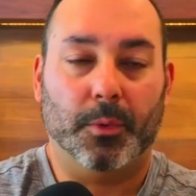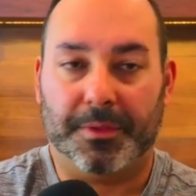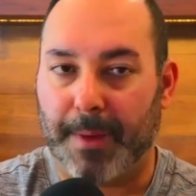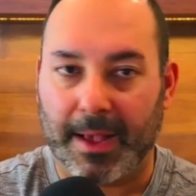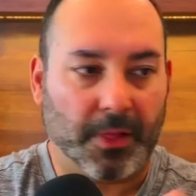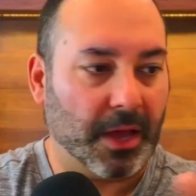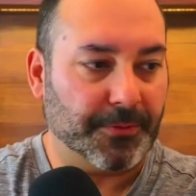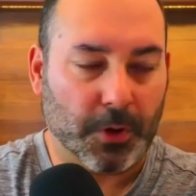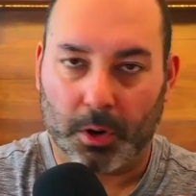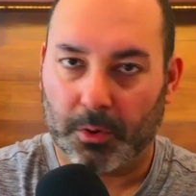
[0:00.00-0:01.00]
with my
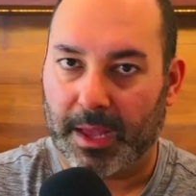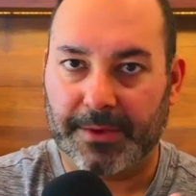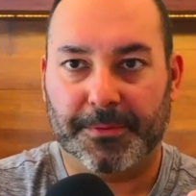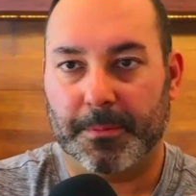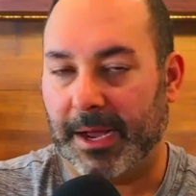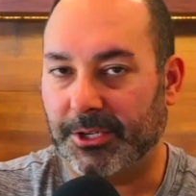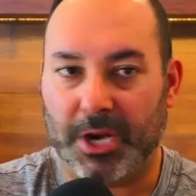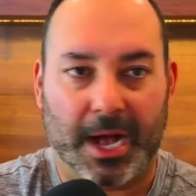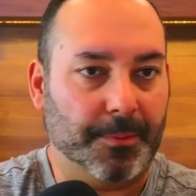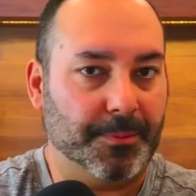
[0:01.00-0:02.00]
life and our life and my
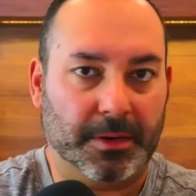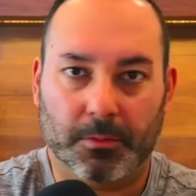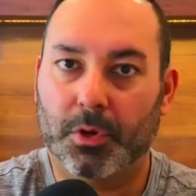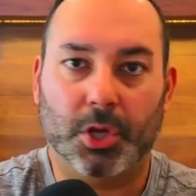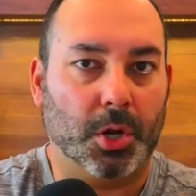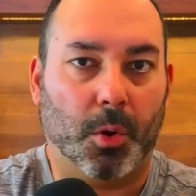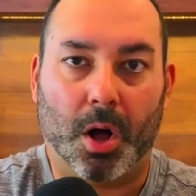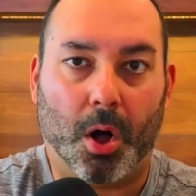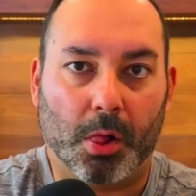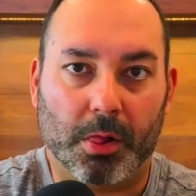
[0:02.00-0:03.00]
job and,
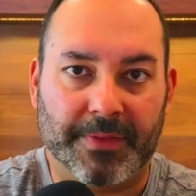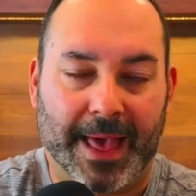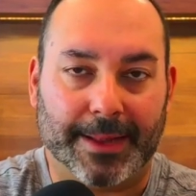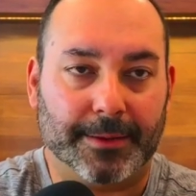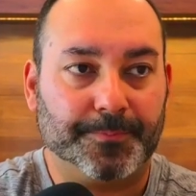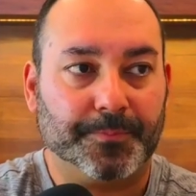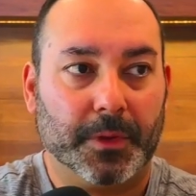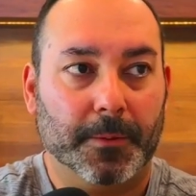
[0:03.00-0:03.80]
all of that